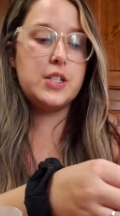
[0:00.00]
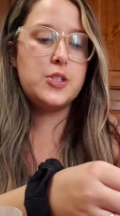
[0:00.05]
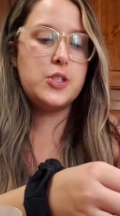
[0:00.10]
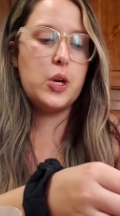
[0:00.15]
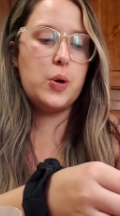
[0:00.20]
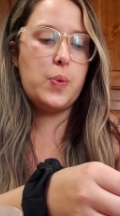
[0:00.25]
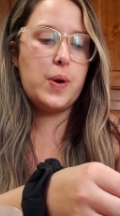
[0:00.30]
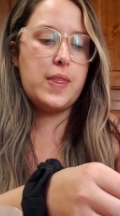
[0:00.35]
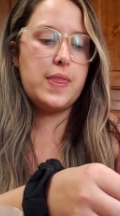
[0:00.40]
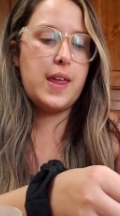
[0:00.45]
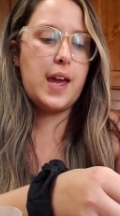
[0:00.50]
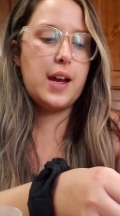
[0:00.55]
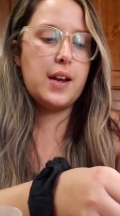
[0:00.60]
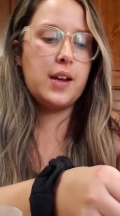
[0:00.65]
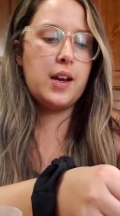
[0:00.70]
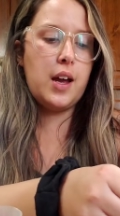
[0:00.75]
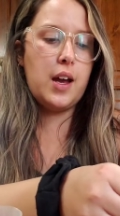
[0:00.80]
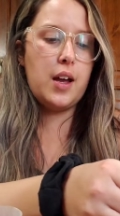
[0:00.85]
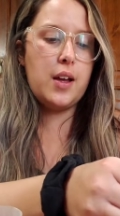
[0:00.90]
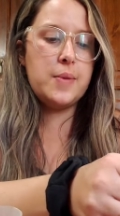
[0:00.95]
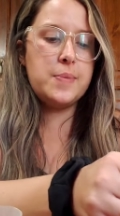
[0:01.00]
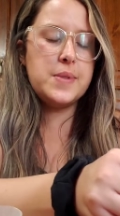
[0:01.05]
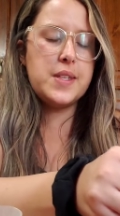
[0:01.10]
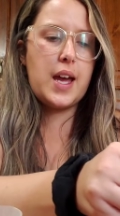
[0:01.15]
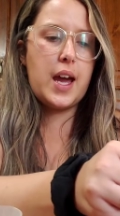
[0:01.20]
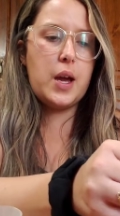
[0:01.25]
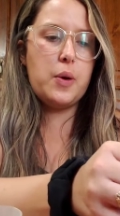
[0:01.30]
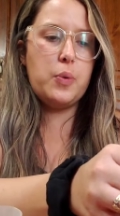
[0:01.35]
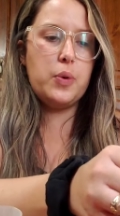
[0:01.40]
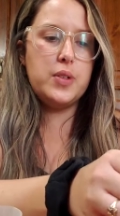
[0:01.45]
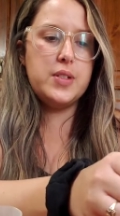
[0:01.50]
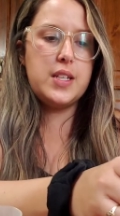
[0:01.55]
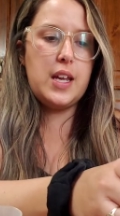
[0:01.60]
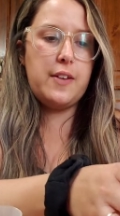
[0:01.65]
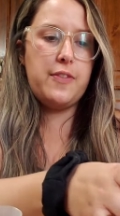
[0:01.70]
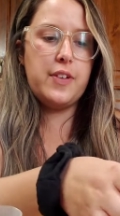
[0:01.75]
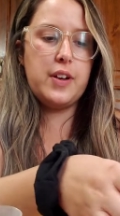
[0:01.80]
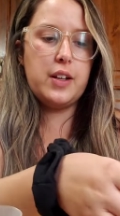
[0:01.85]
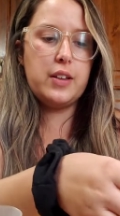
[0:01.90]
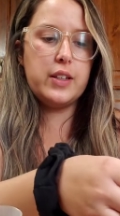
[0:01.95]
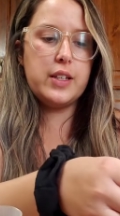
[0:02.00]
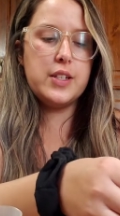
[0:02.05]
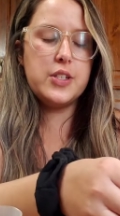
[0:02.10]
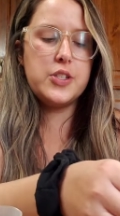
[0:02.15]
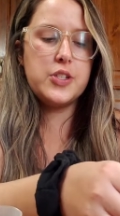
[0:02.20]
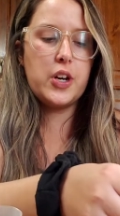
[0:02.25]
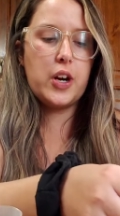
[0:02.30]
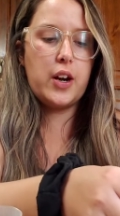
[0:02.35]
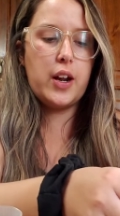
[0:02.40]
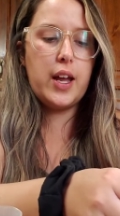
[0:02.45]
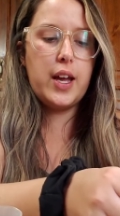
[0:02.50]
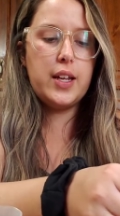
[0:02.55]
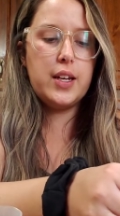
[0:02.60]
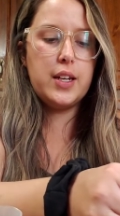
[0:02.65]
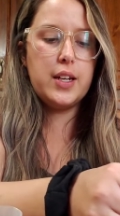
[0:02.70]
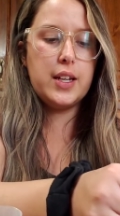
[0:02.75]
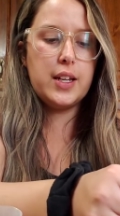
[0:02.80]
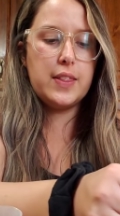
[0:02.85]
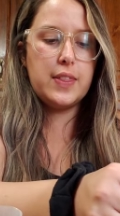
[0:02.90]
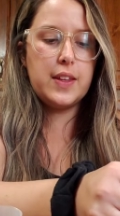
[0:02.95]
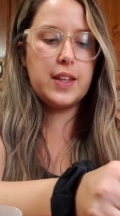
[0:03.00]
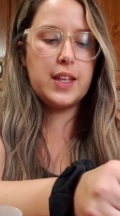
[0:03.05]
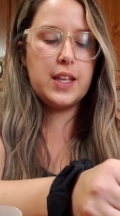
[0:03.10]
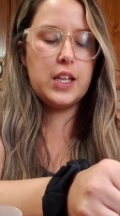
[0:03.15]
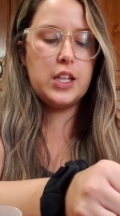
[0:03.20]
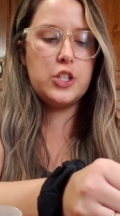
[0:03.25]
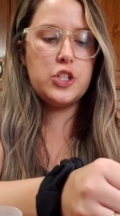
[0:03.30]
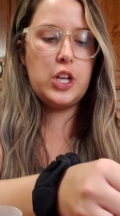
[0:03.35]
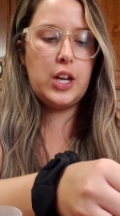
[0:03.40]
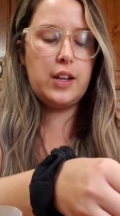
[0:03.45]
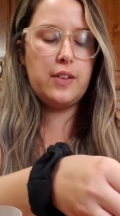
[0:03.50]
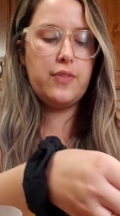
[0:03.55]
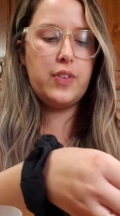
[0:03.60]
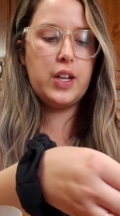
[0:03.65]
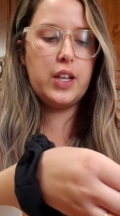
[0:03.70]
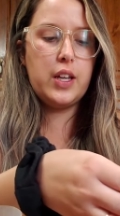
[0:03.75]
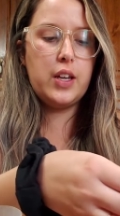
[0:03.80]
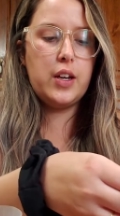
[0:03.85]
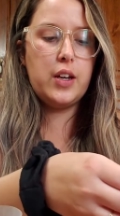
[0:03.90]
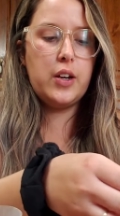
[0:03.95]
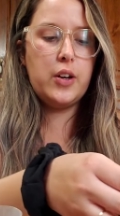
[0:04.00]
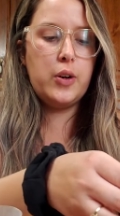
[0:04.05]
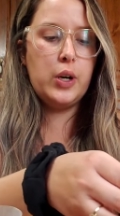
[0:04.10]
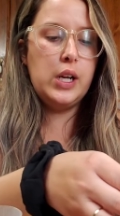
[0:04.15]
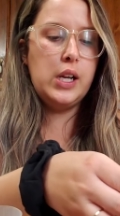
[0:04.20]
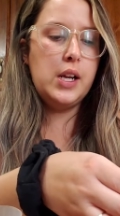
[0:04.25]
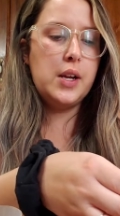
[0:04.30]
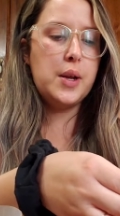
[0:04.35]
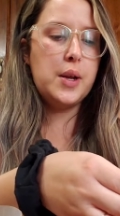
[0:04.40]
So when that comes, I will definitely start editing the keychain video.